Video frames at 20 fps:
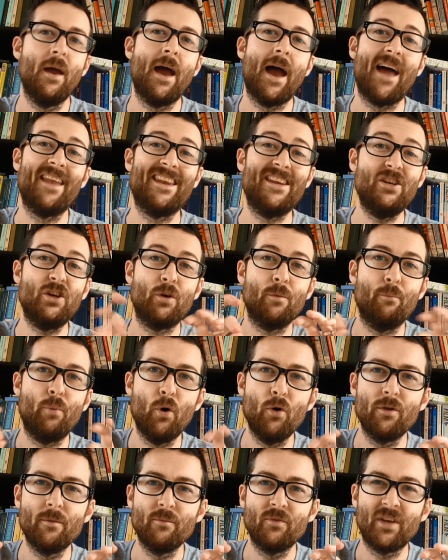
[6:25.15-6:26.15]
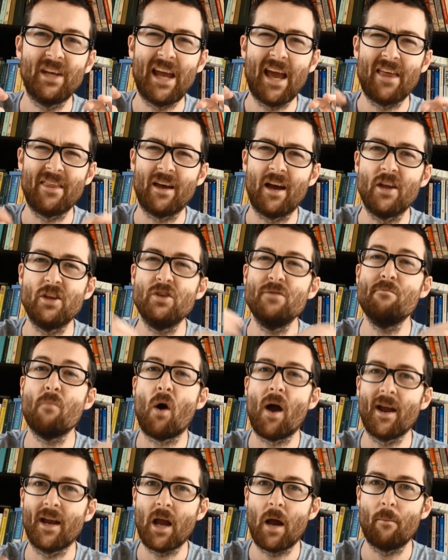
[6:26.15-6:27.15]
and then you can put them together and you
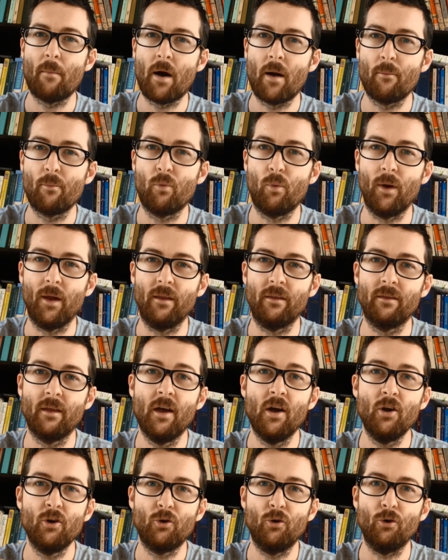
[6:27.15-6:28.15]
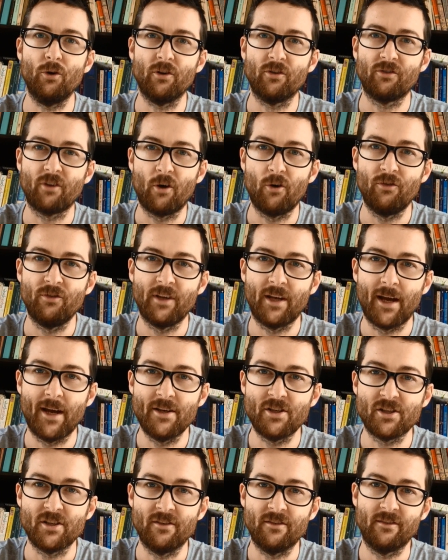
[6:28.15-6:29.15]
might come up with good
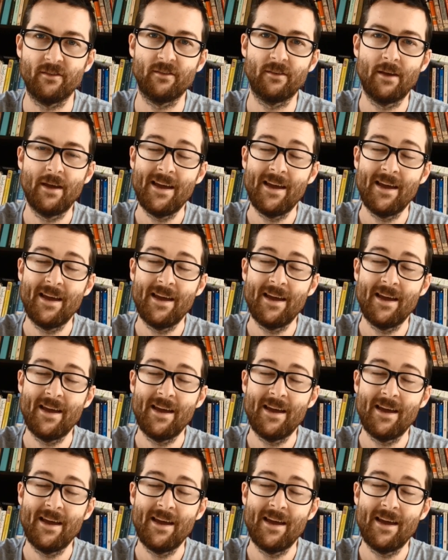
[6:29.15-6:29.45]
associations.